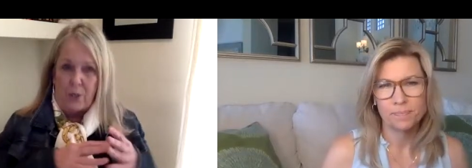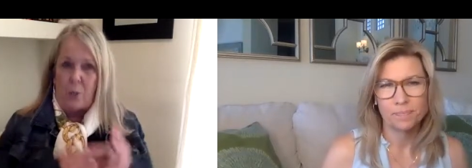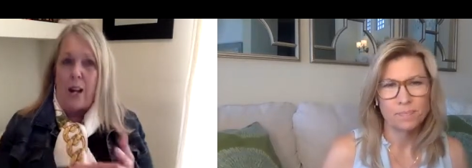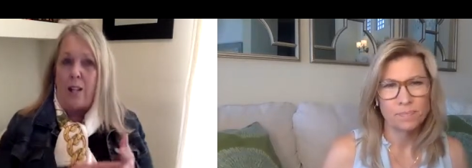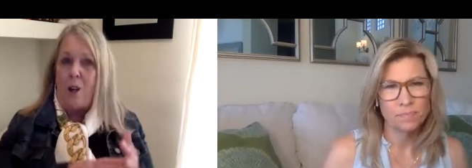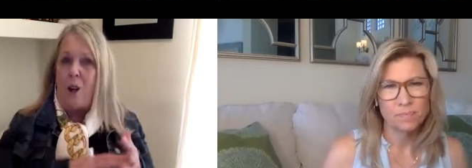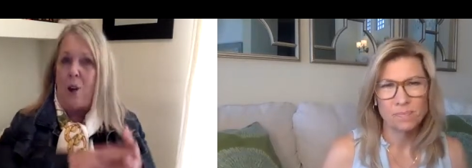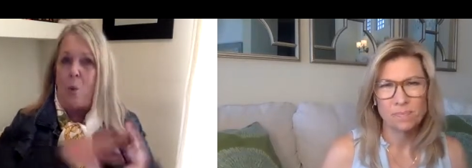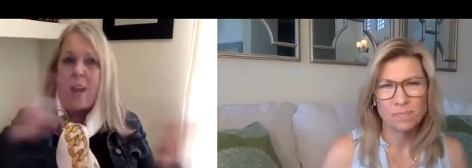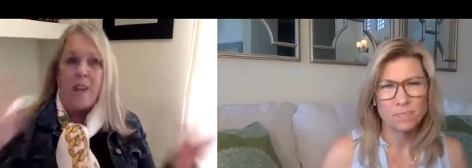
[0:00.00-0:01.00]
Speaker 1: what I call a
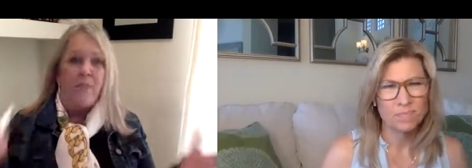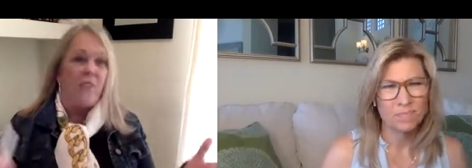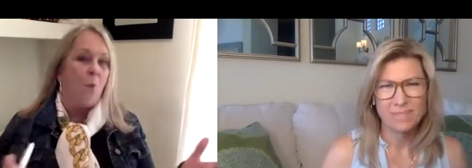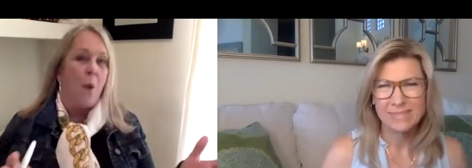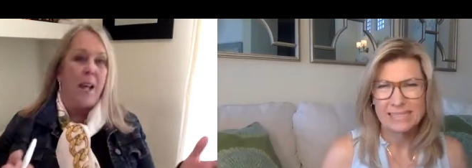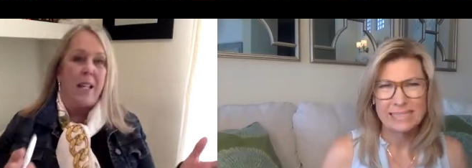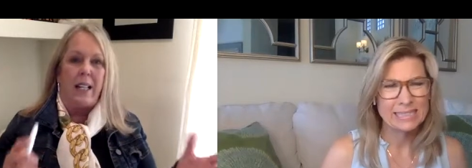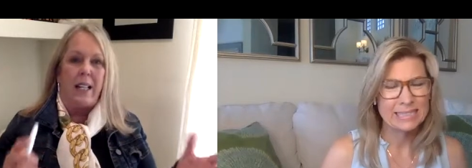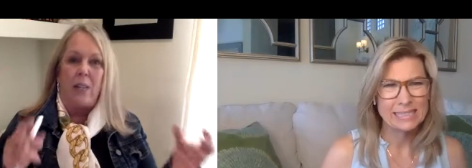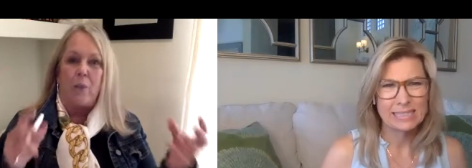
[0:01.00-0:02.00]
wave of
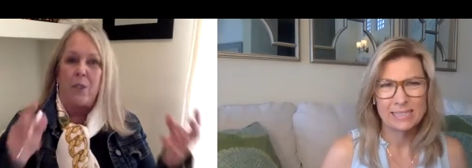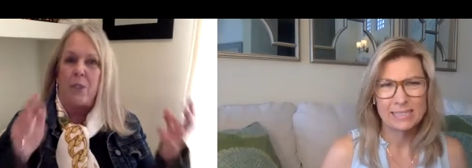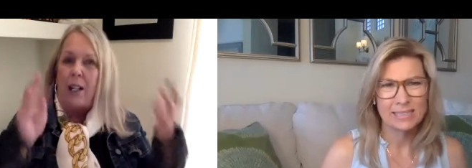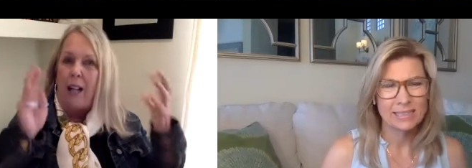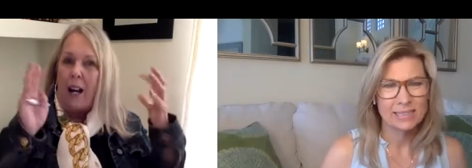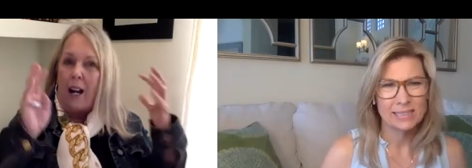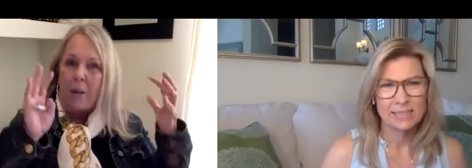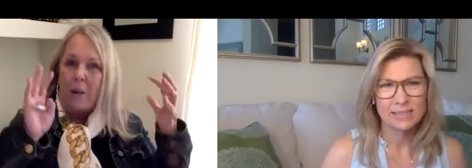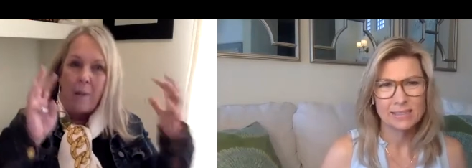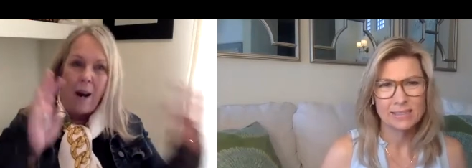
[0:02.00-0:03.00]
awakening. It was
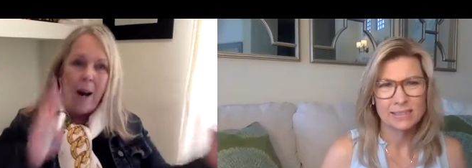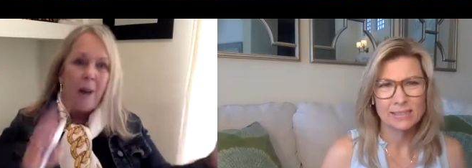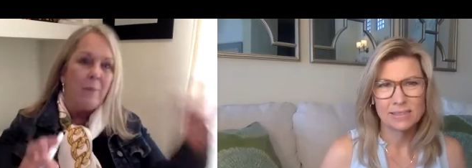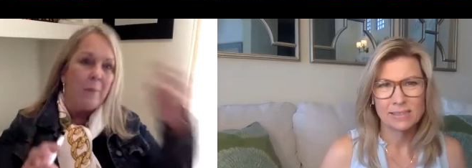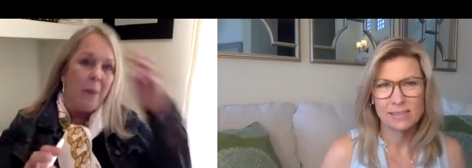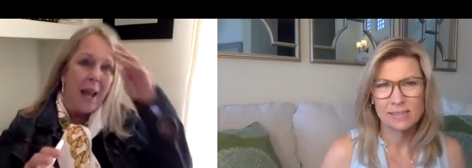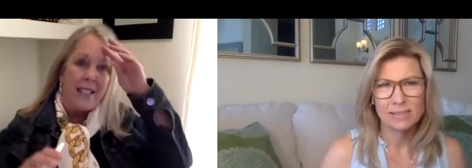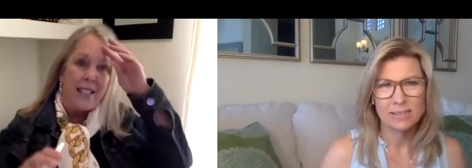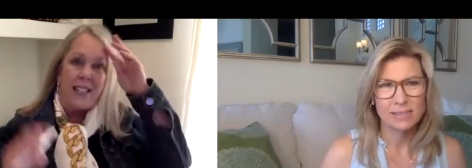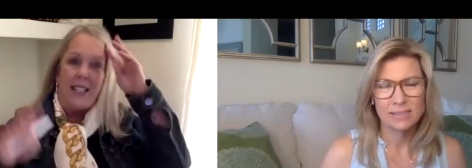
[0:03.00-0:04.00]
my mom
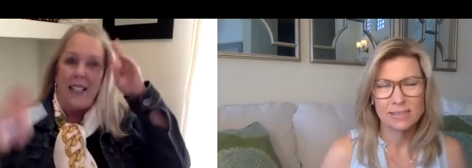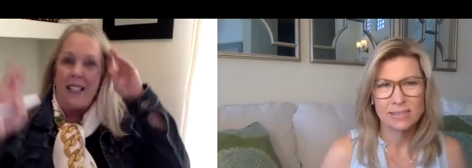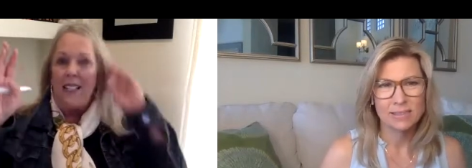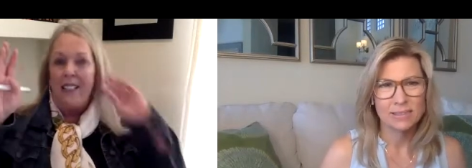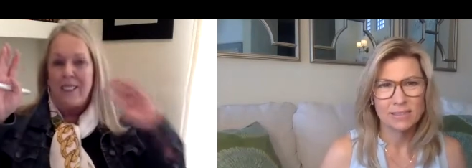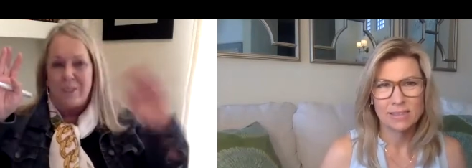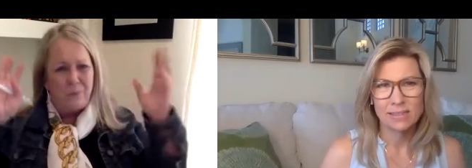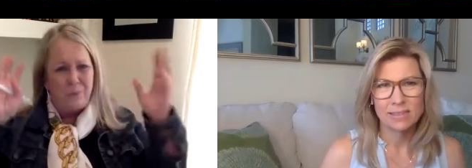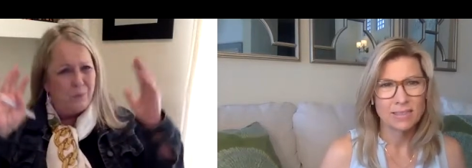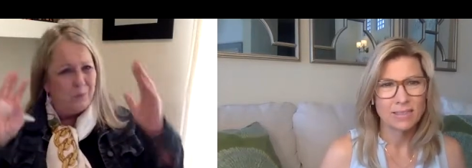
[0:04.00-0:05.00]
passing,
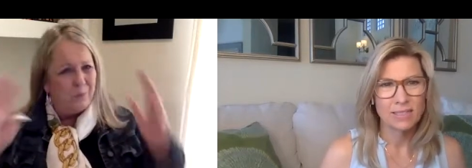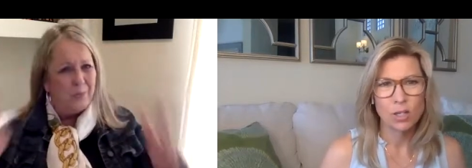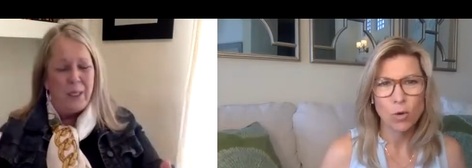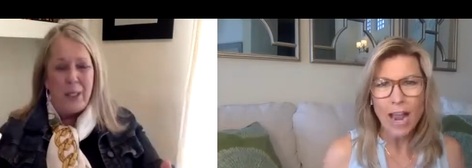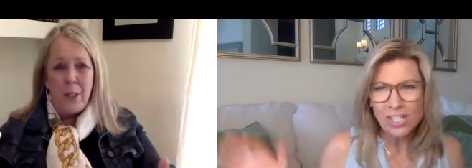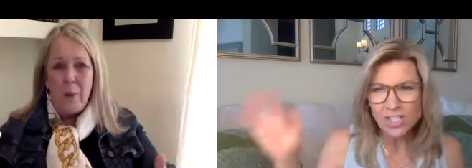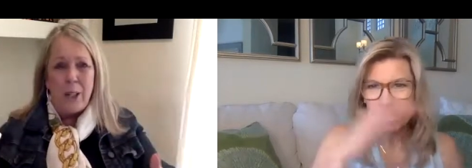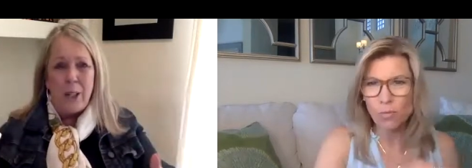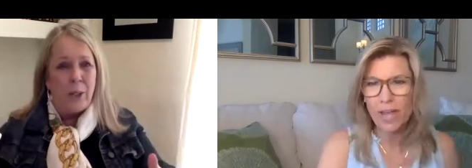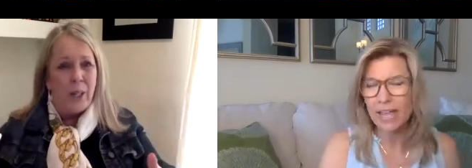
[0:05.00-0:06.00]

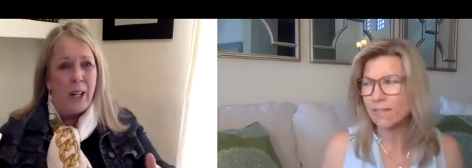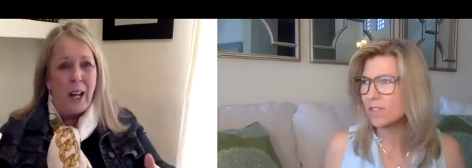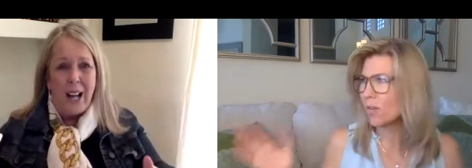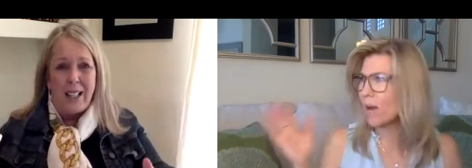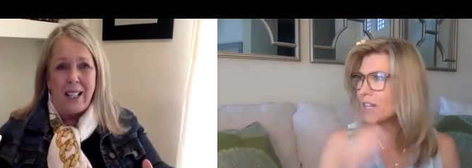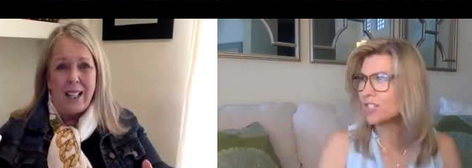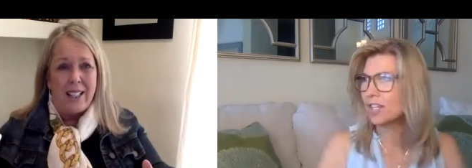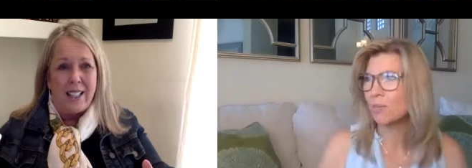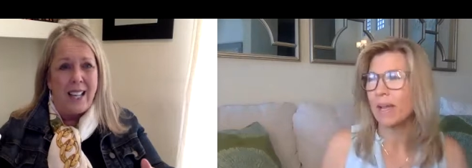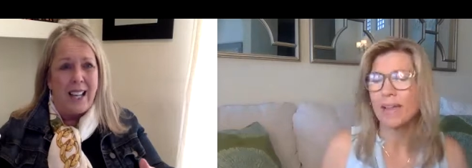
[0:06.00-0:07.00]
crashing
Speaker 2: waves,
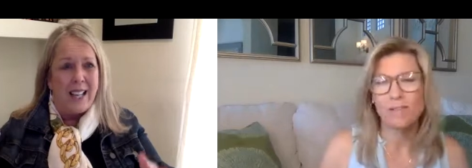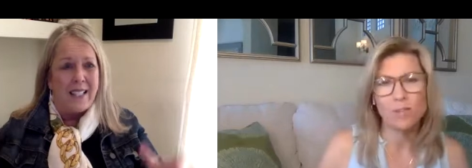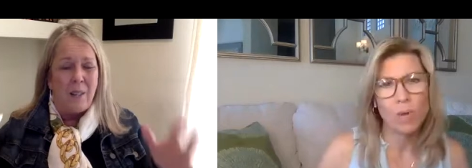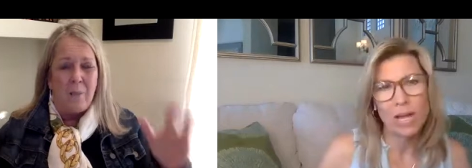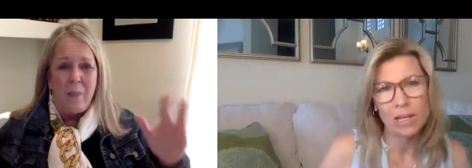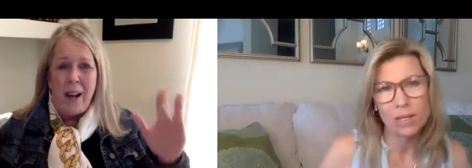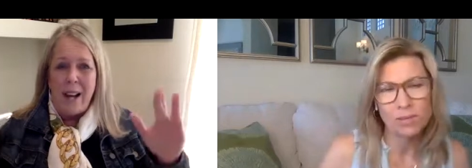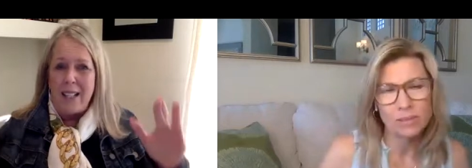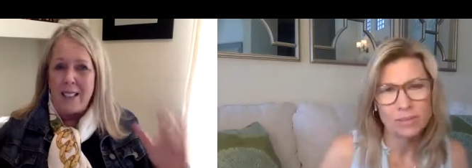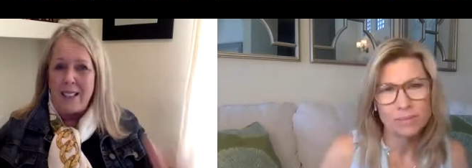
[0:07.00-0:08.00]
crashing yes, waves.
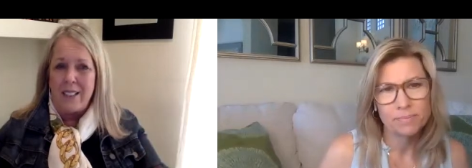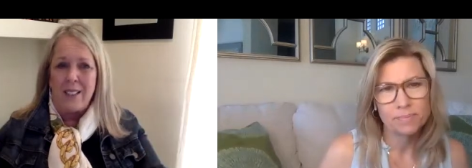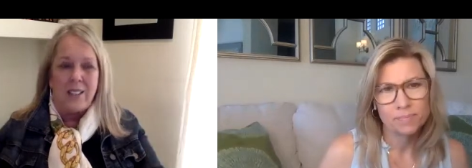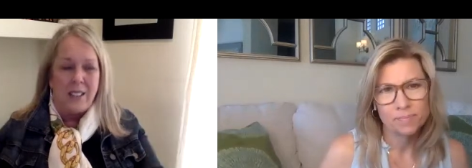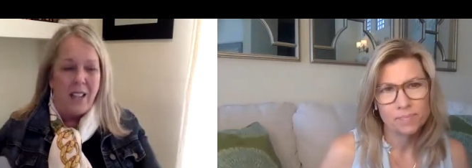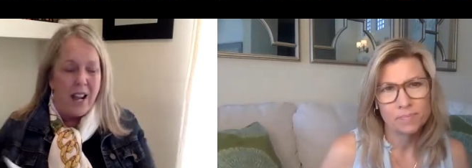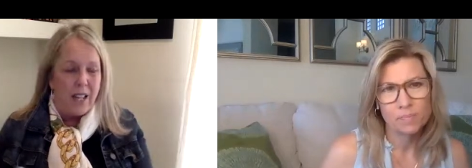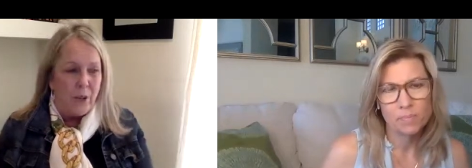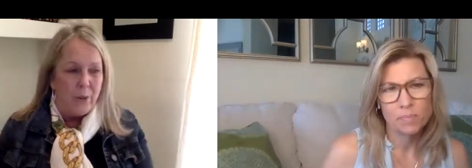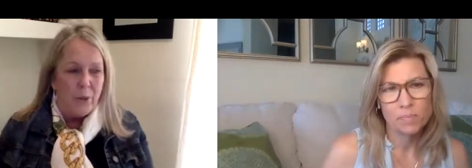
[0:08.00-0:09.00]
Wow
Speaker 1: the
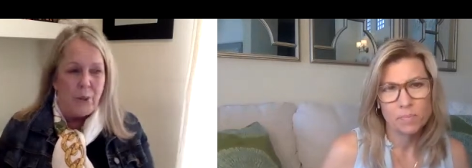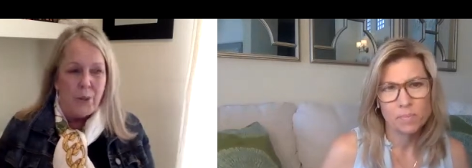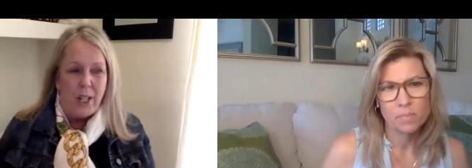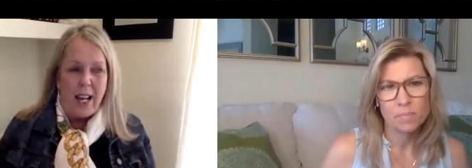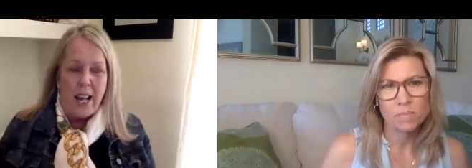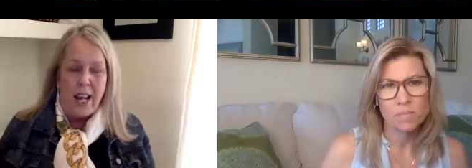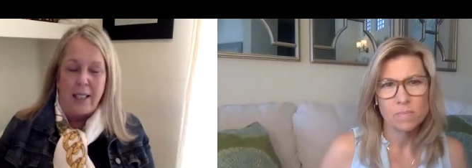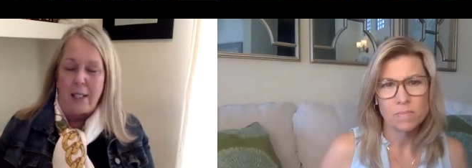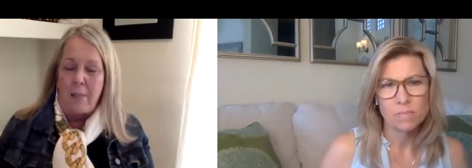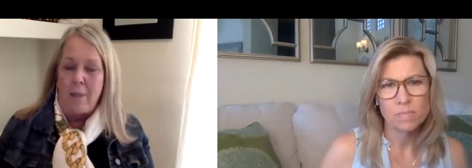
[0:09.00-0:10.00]
diagnosis that I had,
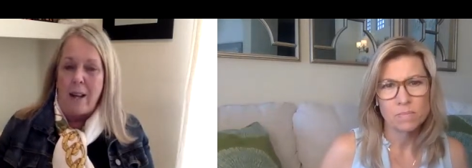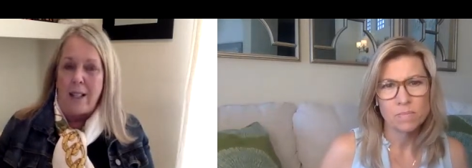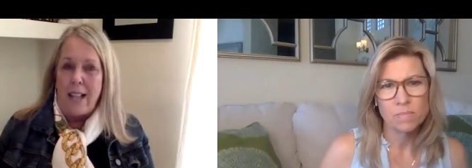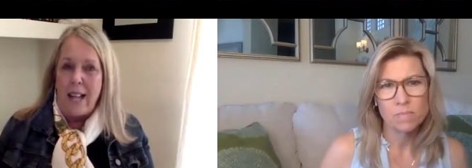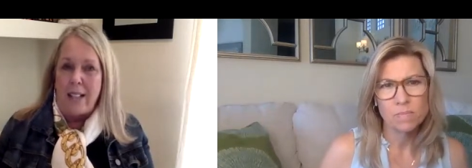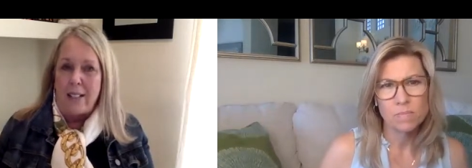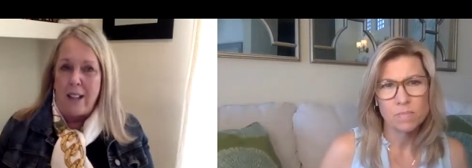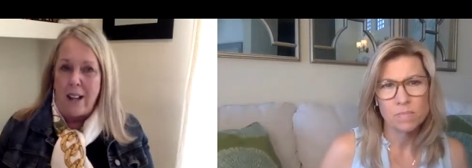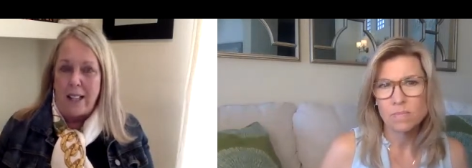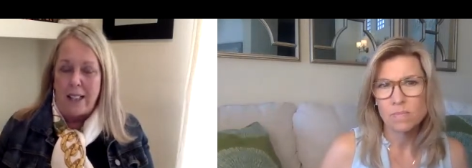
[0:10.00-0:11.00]
and then my dad
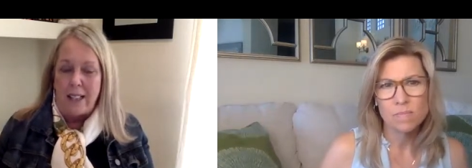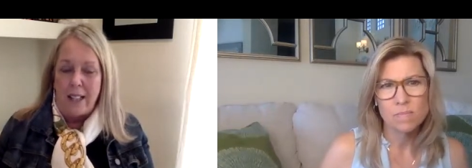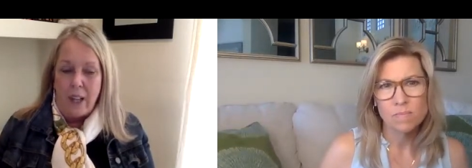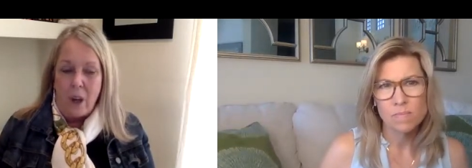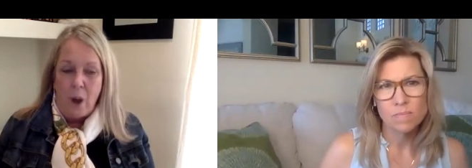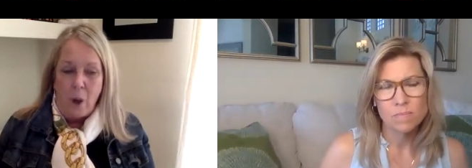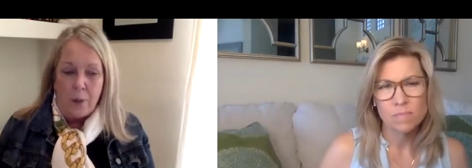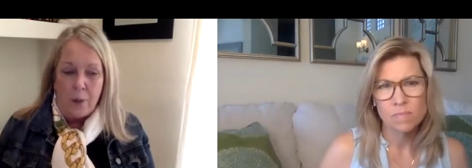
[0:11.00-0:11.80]
dying all within